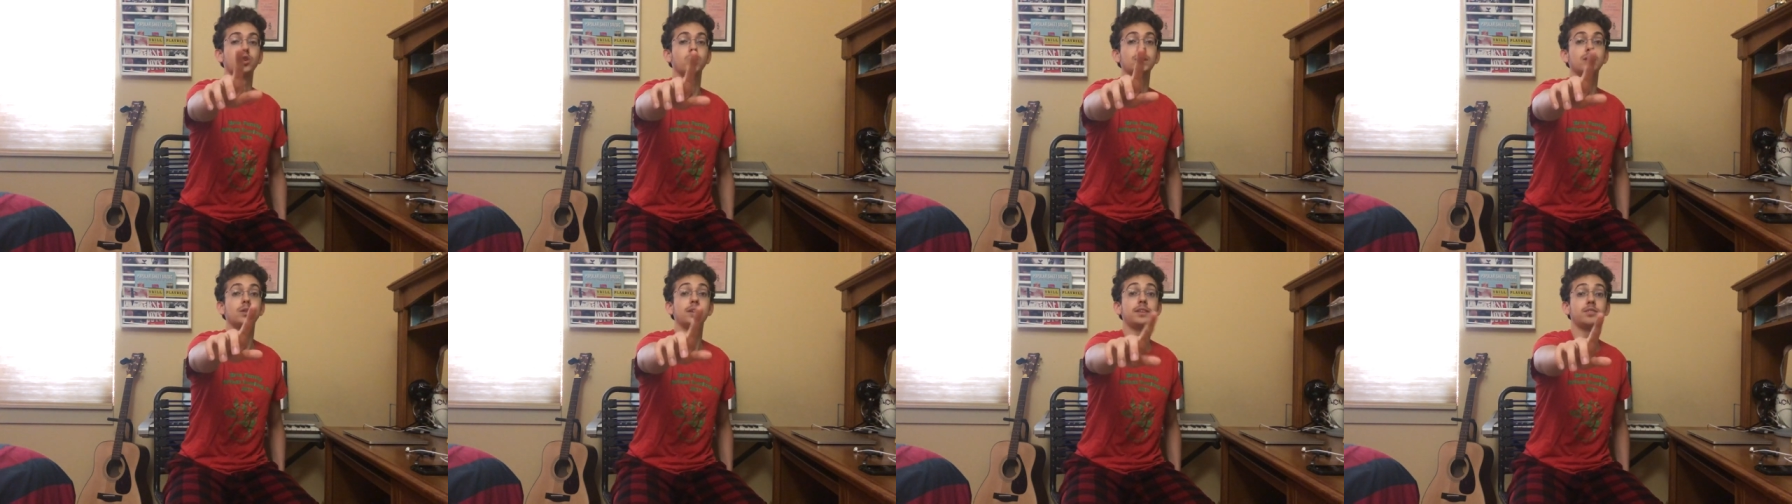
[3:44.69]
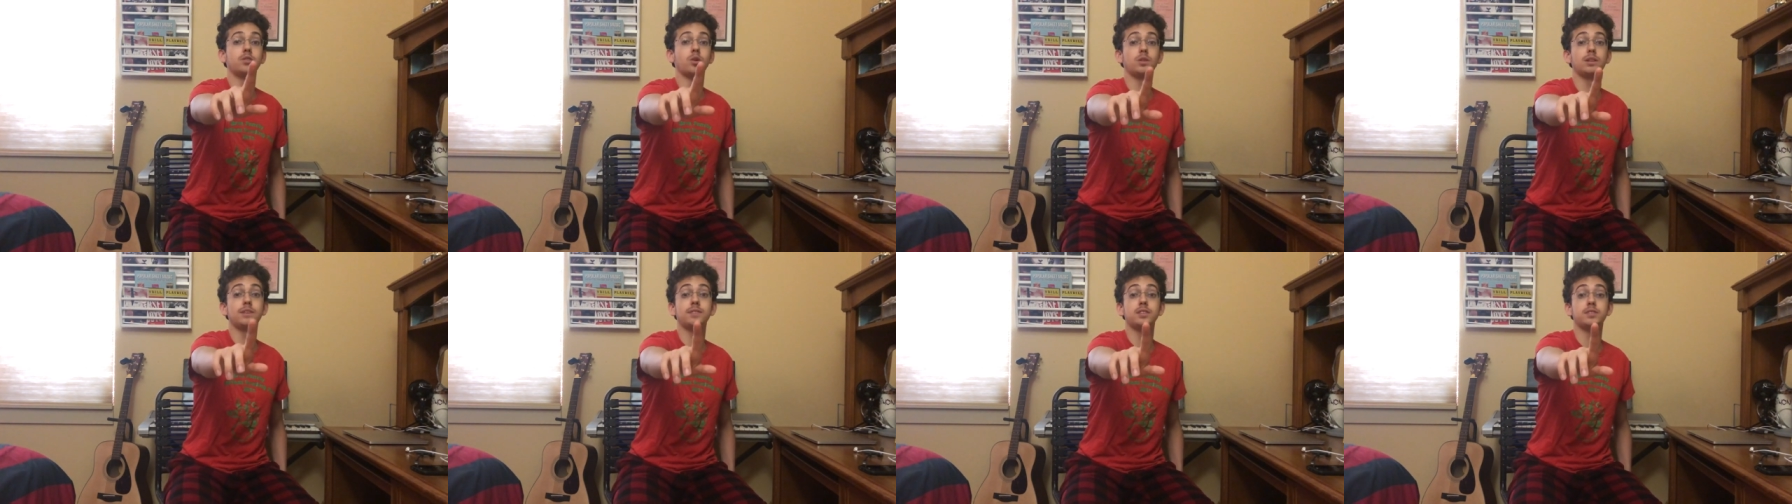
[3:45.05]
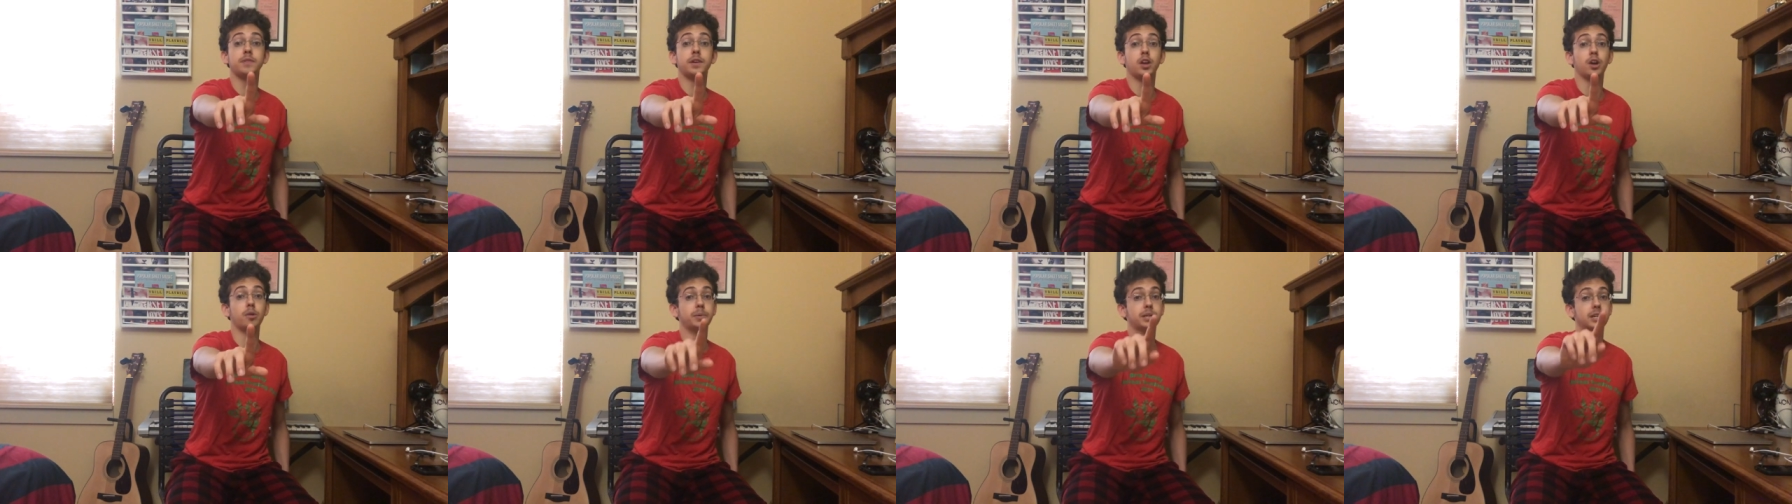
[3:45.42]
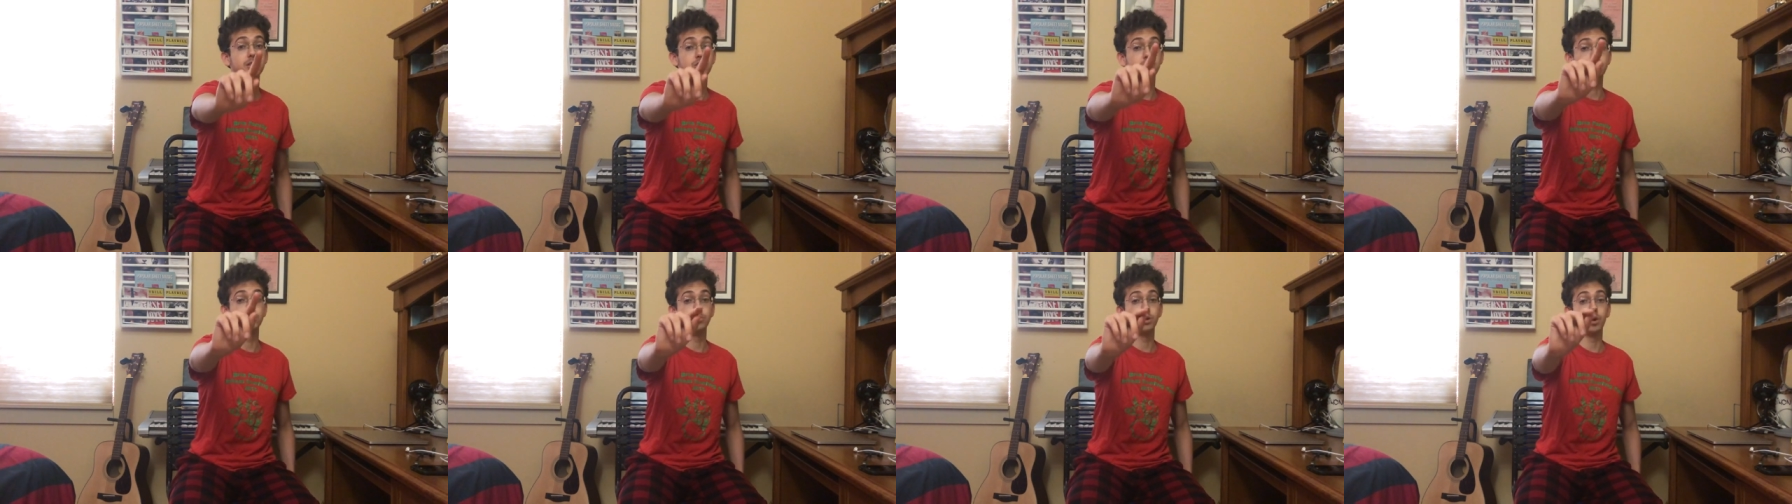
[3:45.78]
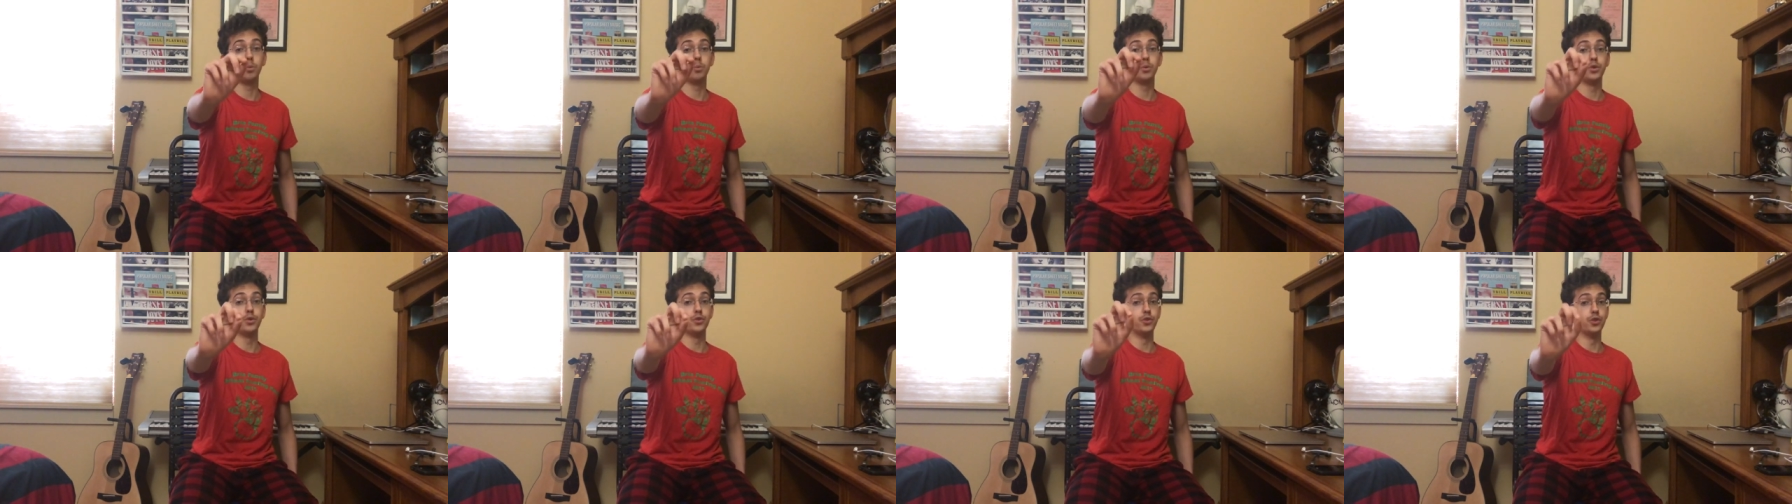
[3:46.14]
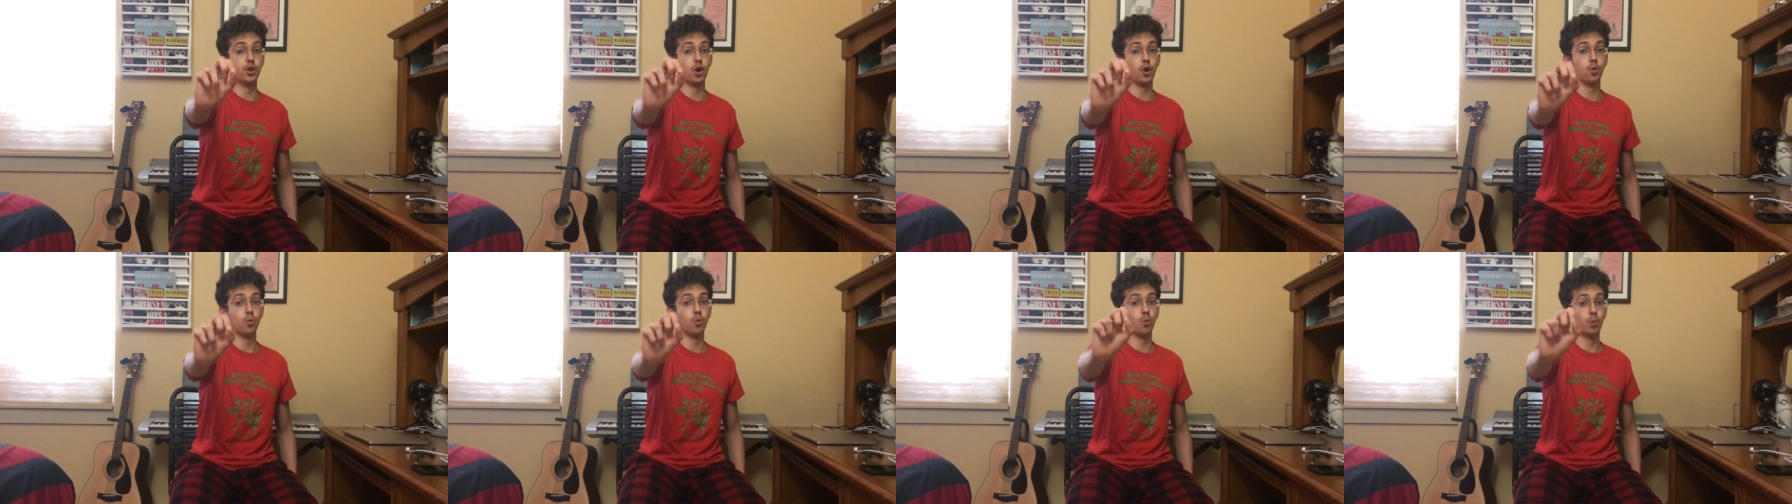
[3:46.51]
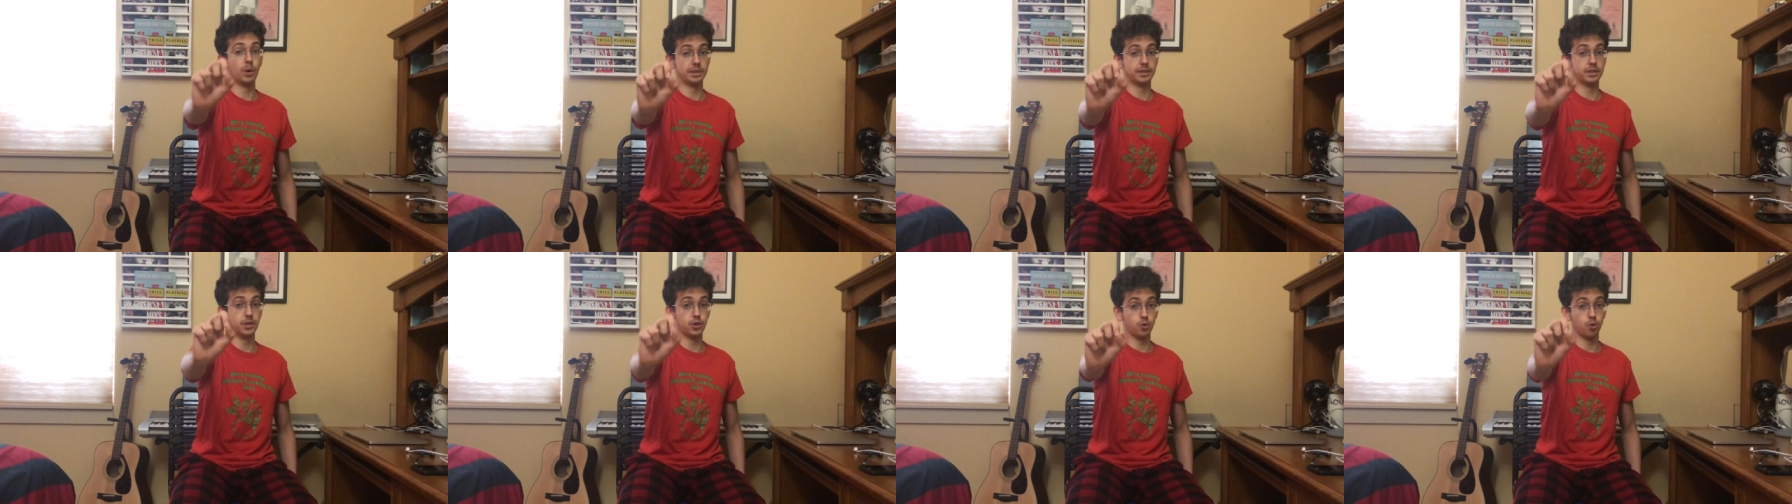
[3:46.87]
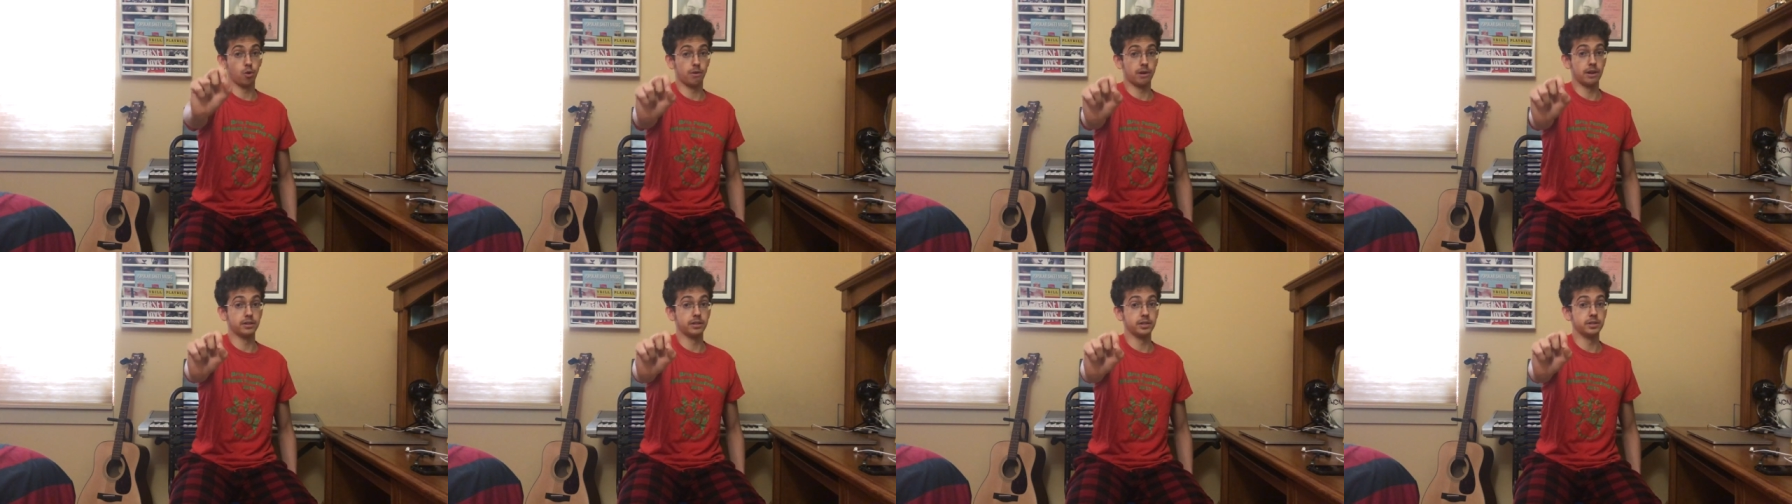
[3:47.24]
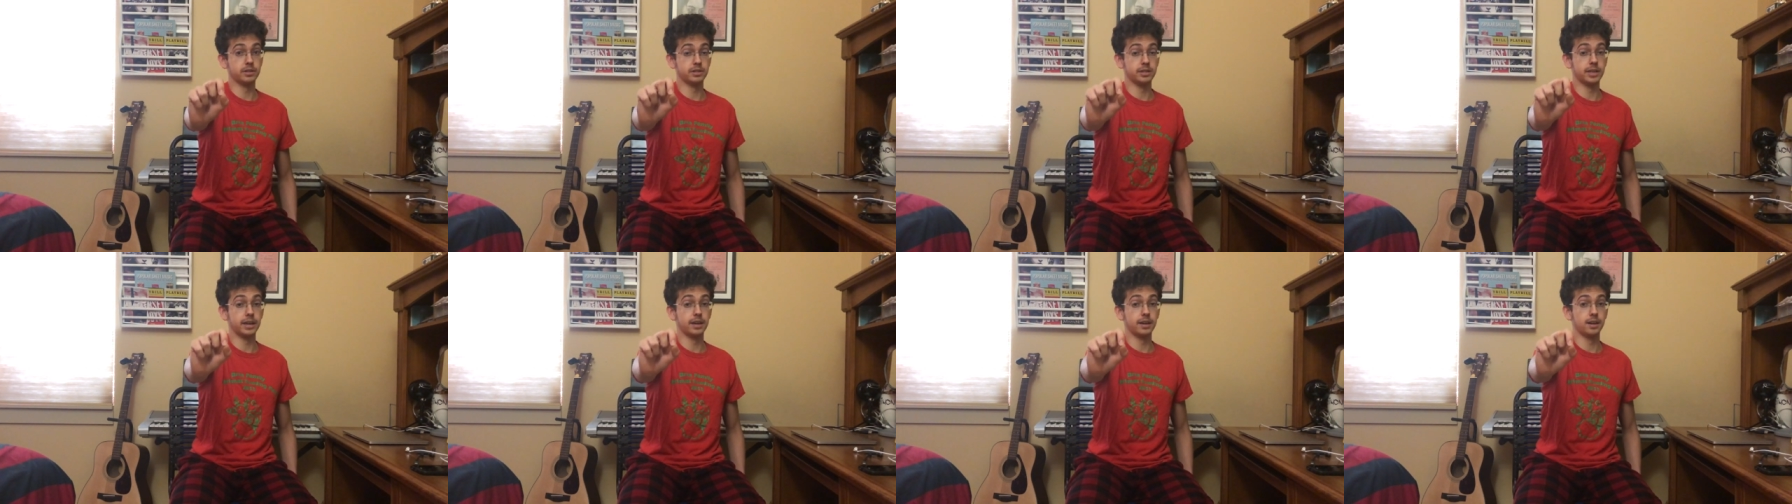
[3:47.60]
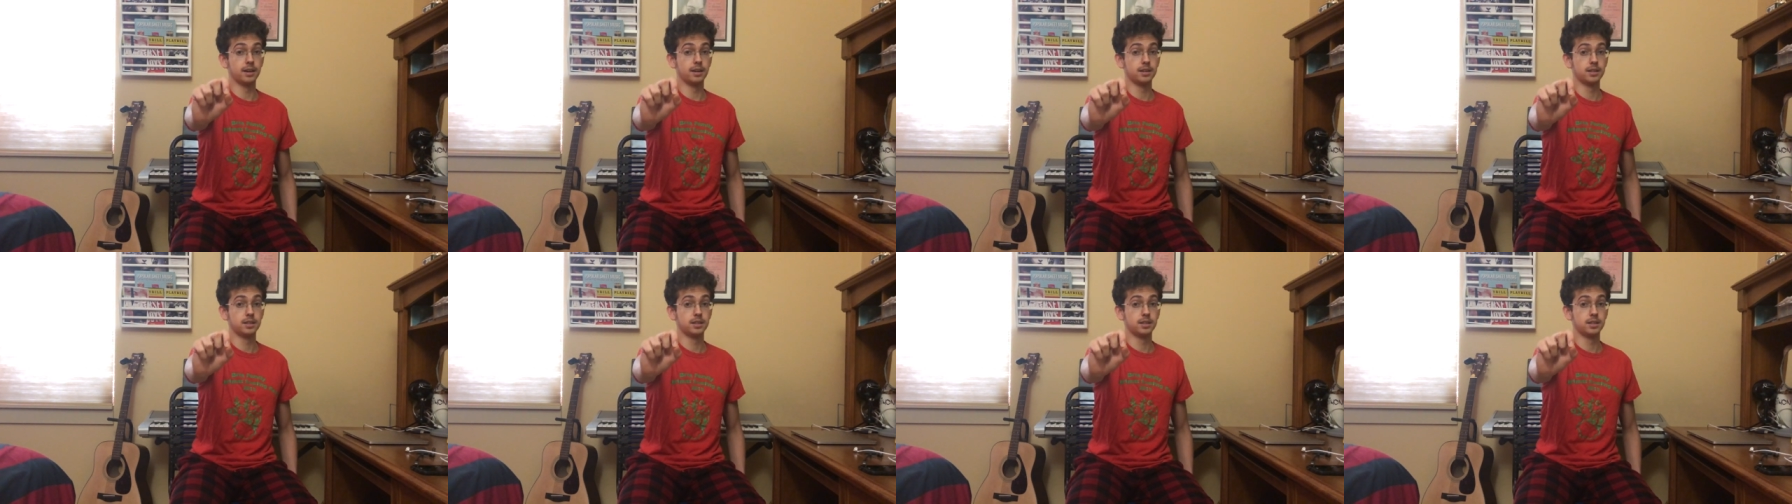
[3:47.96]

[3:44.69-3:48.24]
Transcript: don't, don't leave this video because you don't know what the URL is yet.